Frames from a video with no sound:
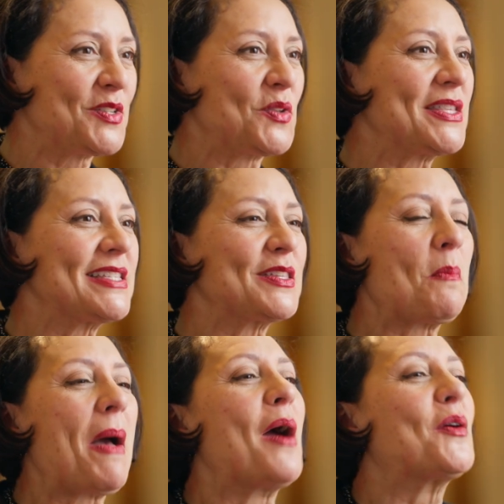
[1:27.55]
you know, these little
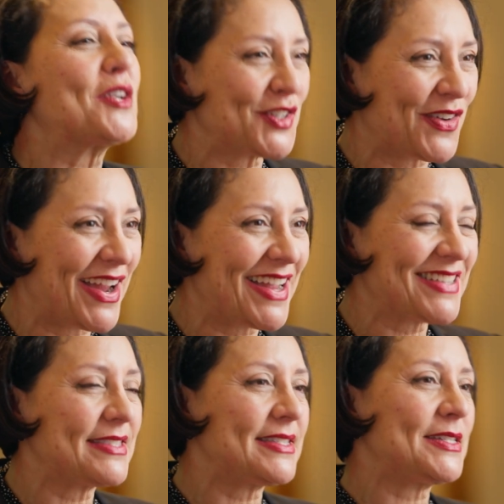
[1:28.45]
power
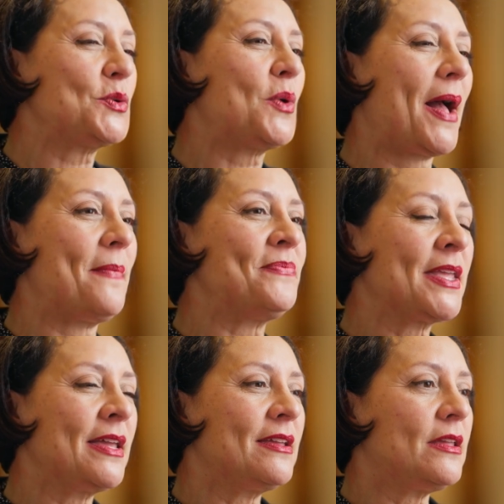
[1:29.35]
tricks to,
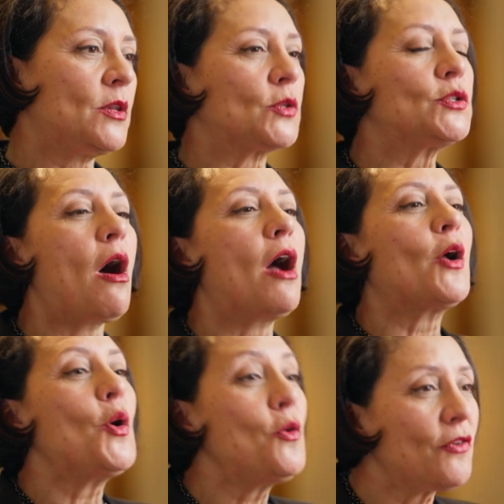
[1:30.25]
you know,
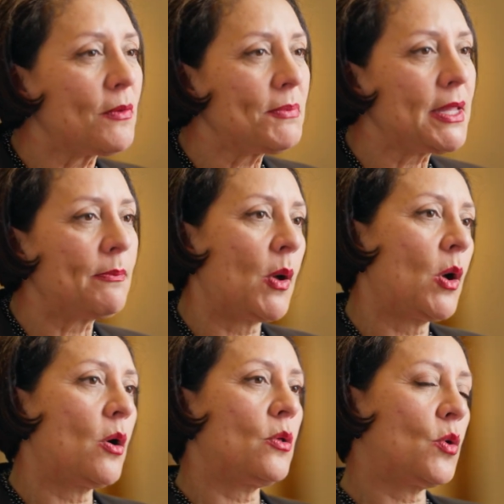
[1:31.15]
talk over
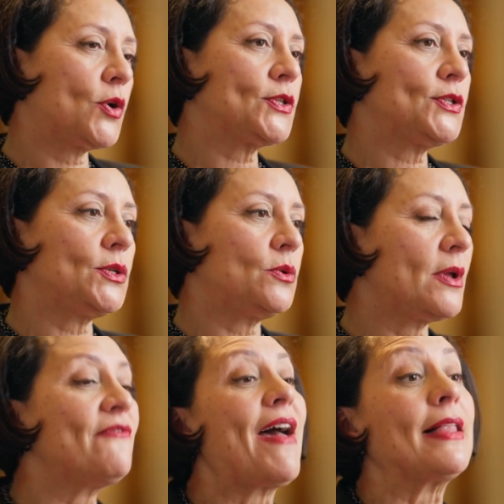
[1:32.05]
people or to
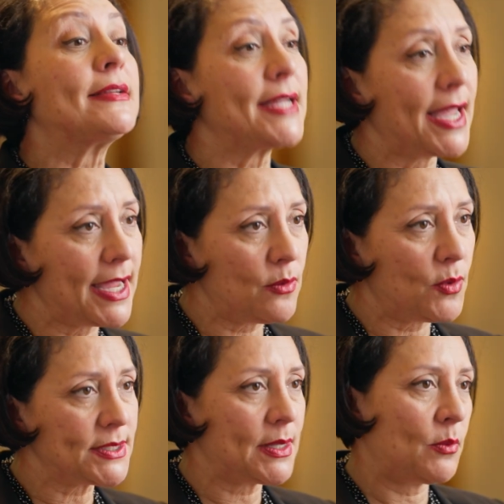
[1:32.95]
invalidate
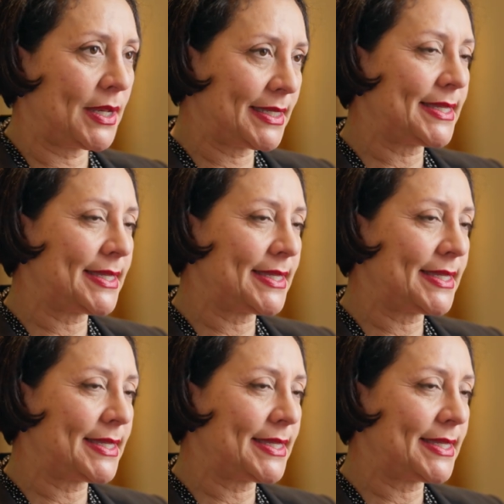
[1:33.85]
what someone is